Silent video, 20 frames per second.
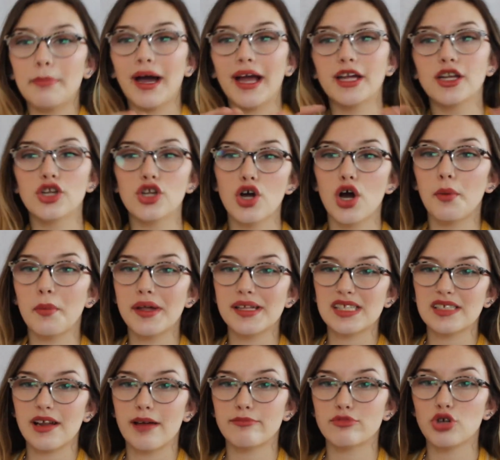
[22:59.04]
And by no
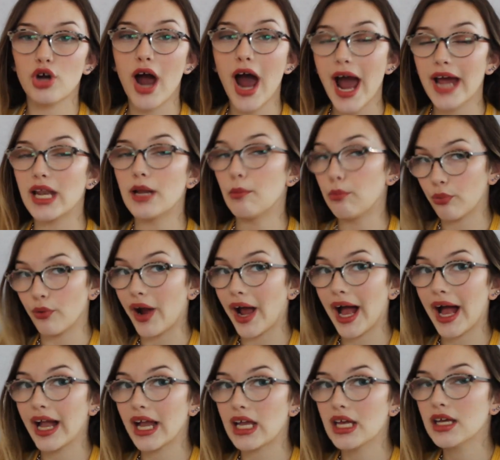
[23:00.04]
means that I'm trying to
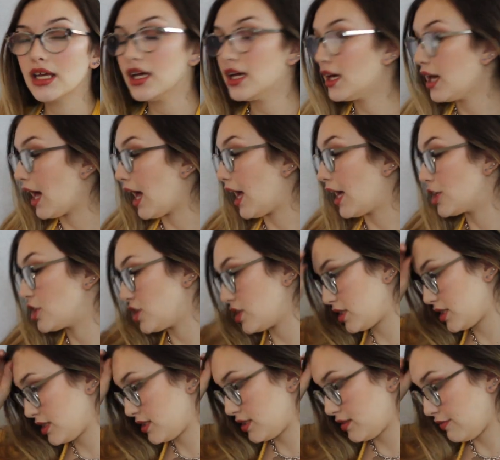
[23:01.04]
brag. I
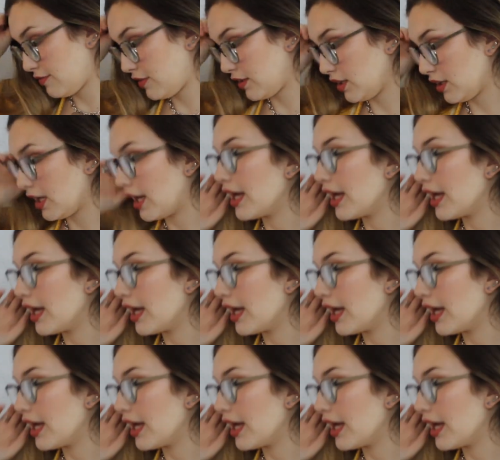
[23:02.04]
just feel